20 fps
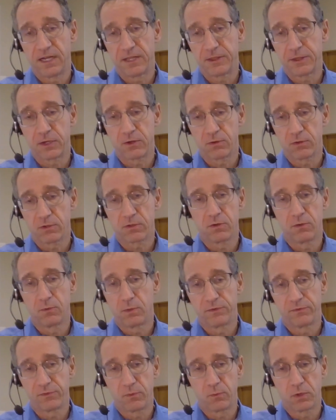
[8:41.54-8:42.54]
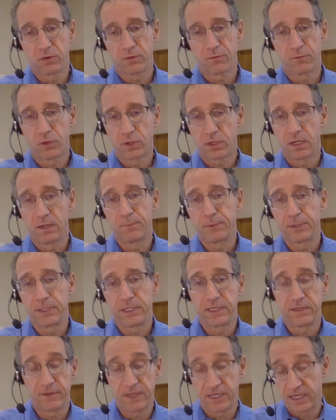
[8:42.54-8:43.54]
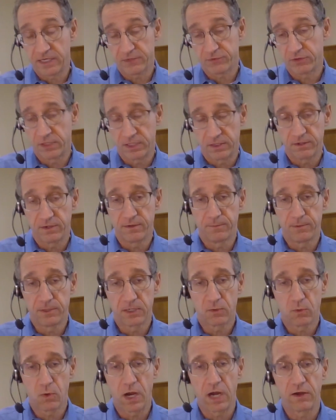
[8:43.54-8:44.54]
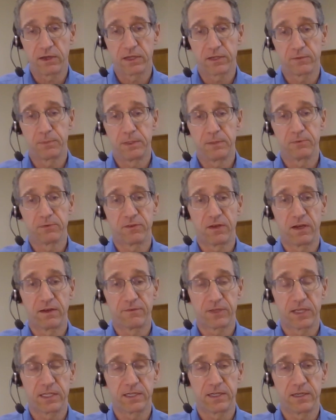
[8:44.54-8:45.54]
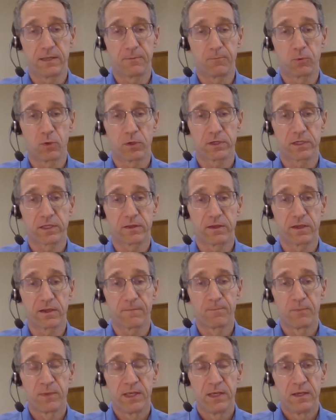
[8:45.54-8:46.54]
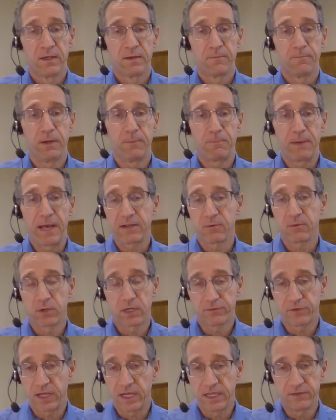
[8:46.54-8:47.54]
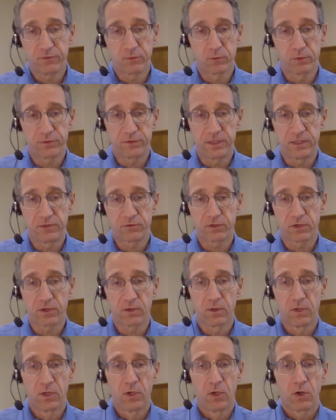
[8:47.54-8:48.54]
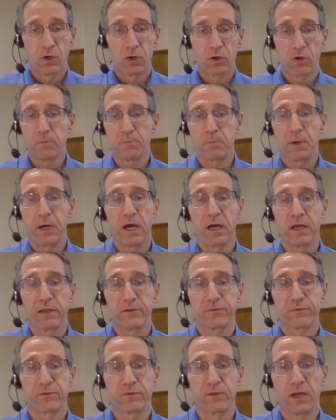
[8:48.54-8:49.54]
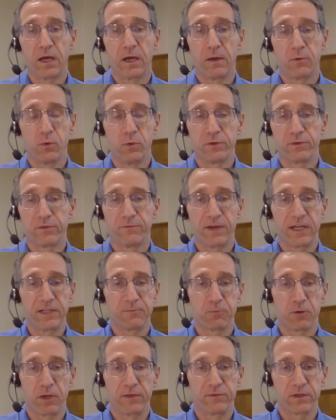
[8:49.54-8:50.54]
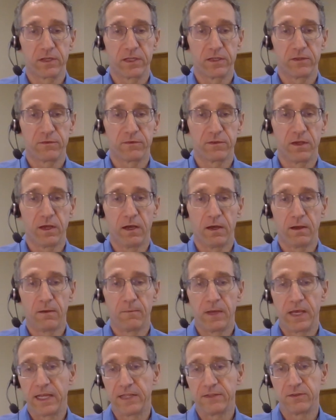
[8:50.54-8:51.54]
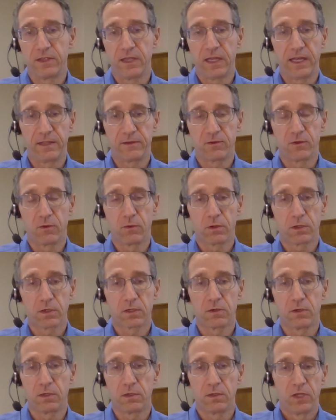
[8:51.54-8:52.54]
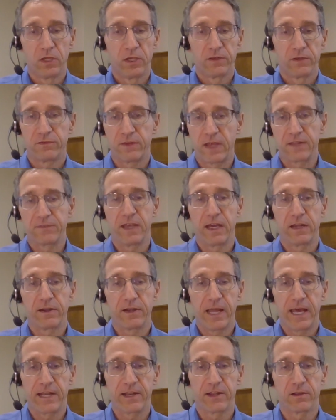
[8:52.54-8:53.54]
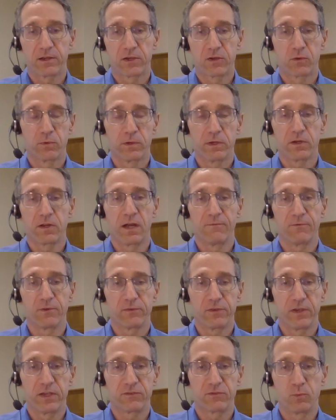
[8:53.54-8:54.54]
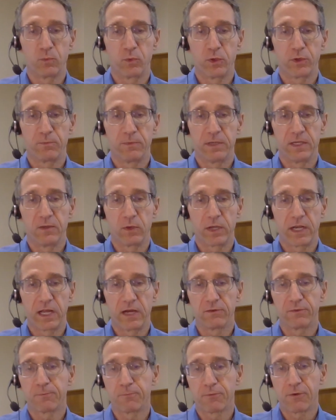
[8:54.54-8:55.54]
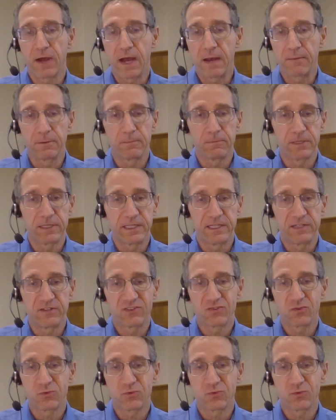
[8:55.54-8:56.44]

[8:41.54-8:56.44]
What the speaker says: thought Oracle was a wonderful company, and they actually ended up acquiring PeopleSoft. I ended up working there. But back when I was a high school teacher, her boss, who was a vice president at Oracle, sat down and had a career conversation with me when I was probably